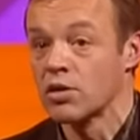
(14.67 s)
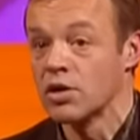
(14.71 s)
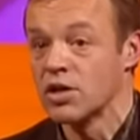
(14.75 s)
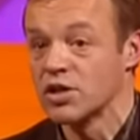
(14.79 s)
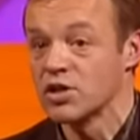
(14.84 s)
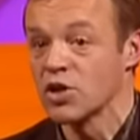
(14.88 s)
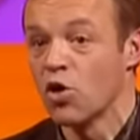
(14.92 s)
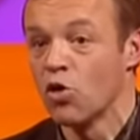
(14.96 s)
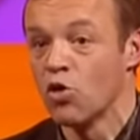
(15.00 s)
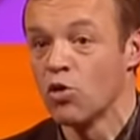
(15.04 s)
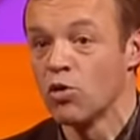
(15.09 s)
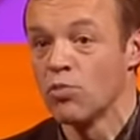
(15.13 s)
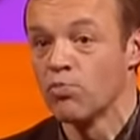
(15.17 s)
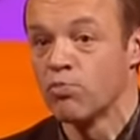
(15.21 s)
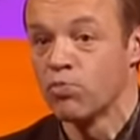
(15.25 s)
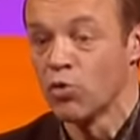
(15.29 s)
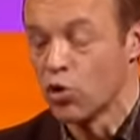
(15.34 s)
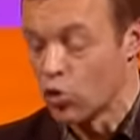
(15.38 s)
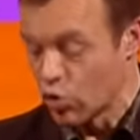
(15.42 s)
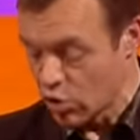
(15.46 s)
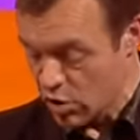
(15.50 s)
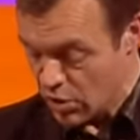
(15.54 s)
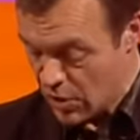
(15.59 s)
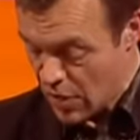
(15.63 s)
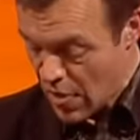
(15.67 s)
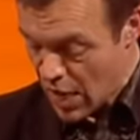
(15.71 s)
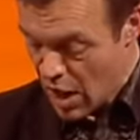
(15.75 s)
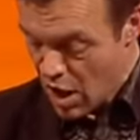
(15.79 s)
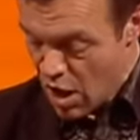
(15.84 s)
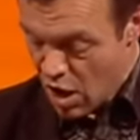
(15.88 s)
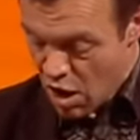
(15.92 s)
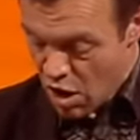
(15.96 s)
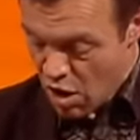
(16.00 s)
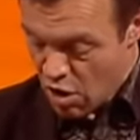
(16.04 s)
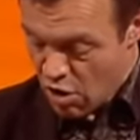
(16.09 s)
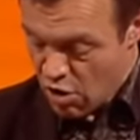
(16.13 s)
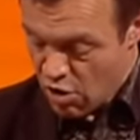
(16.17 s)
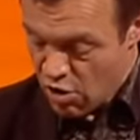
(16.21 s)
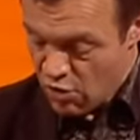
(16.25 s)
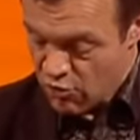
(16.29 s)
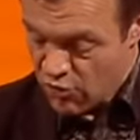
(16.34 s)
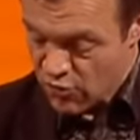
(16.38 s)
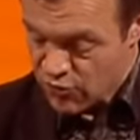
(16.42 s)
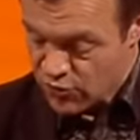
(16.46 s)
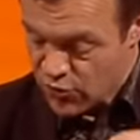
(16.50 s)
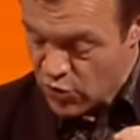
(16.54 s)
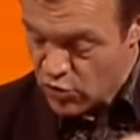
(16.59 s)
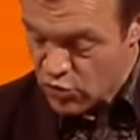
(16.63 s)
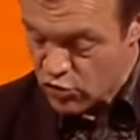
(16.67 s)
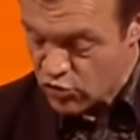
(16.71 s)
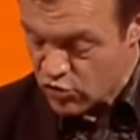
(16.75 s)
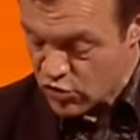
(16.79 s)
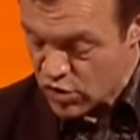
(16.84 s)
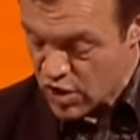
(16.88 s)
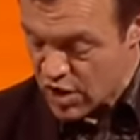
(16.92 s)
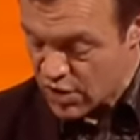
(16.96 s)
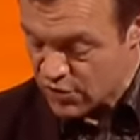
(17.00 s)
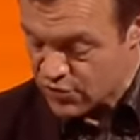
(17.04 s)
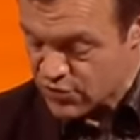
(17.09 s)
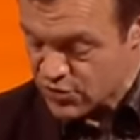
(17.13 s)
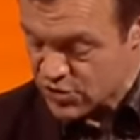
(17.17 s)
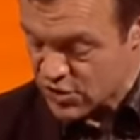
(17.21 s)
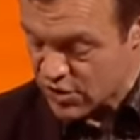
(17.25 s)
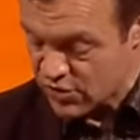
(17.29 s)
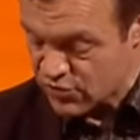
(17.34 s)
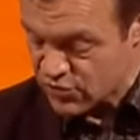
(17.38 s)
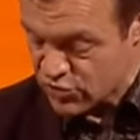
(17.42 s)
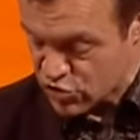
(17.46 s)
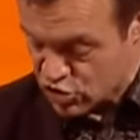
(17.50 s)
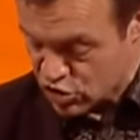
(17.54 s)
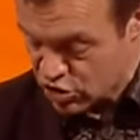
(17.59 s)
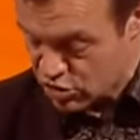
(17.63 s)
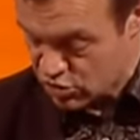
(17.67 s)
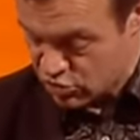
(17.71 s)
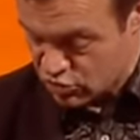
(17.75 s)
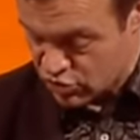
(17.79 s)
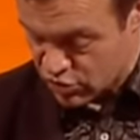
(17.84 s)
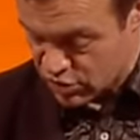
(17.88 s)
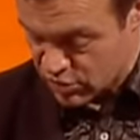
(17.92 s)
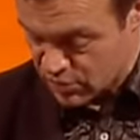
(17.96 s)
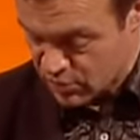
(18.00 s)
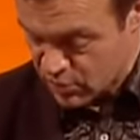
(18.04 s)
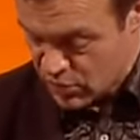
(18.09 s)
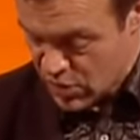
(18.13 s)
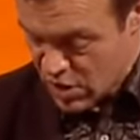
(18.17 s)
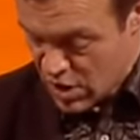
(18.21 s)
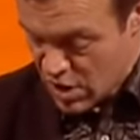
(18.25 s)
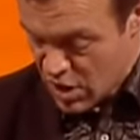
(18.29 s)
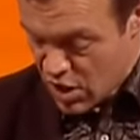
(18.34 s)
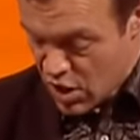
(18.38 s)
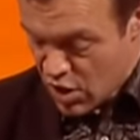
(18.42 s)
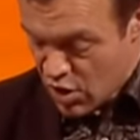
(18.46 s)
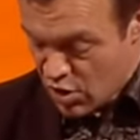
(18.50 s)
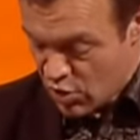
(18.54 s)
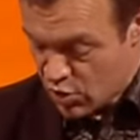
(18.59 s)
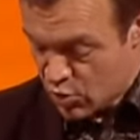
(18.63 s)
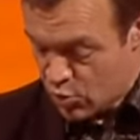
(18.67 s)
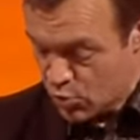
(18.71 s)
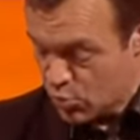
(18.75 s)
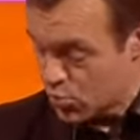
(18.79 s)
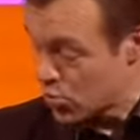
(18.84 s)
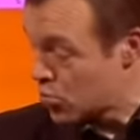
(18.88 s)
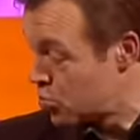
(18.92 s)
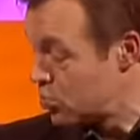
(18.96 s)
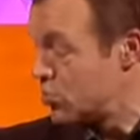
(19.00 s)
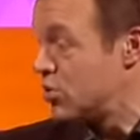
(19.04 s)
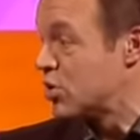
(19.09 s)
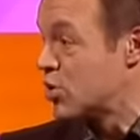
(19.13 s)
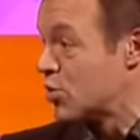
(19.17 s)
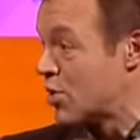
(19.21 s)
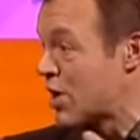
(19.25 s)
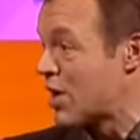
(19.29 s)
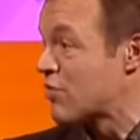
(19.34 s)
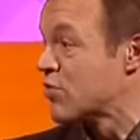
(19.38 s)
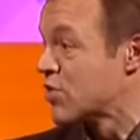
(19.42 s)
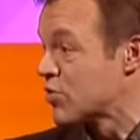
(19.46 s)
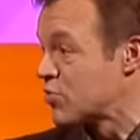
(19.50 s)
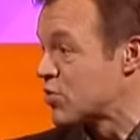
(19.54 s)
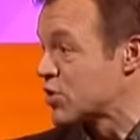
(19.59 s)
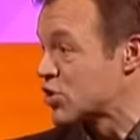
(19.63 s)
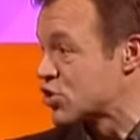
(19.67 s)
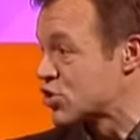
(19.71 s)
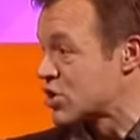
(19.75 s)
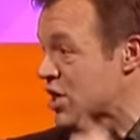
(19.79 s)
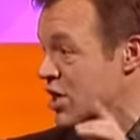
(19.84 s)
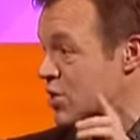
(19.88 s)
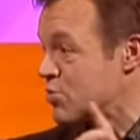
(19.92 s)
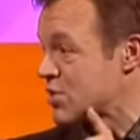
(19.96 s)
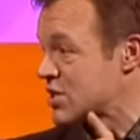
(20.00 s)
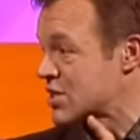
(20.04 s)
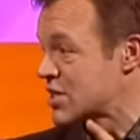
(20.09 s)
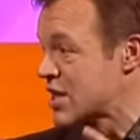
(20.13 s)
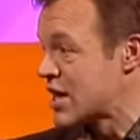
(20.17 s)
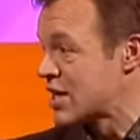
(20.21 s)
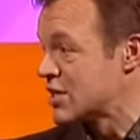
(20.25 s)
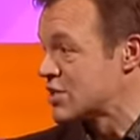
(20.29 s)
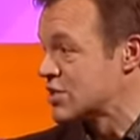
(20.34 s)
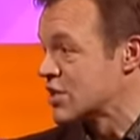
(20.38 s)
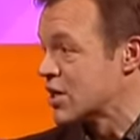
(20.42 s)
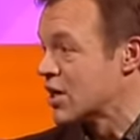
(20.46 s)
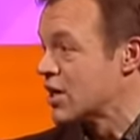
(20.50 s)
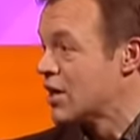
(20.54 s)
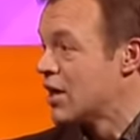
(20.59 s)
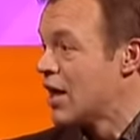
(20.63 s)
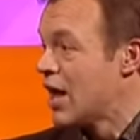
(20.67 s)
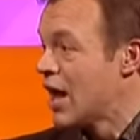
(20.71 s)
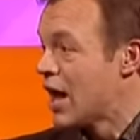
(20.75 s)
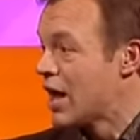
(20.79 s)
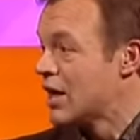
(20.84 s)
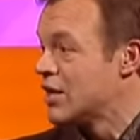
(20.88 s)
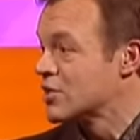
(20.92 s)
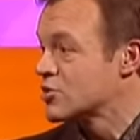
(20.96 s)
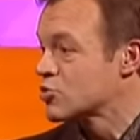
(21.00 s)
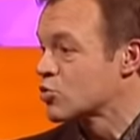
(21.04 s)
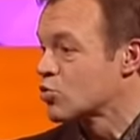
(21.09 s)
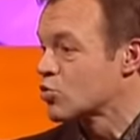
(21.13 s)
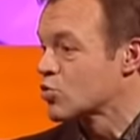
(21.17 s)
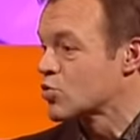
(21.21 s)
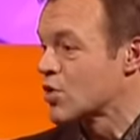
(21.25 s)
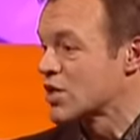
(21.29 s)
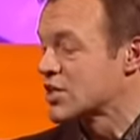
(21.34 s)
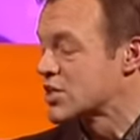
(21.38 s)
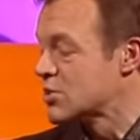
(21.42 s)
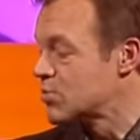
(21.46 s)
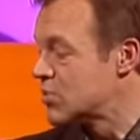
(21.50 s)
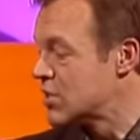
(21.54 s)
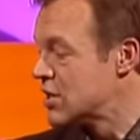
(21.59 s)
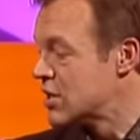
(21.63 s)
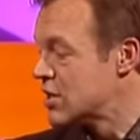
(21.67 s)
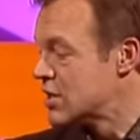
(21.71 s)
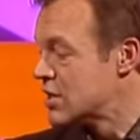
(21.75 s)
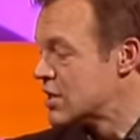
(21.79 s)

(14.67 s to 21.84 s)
It's a whole book of photographs of children who were, you know, having their picture taken with Santa, and it's called quite simply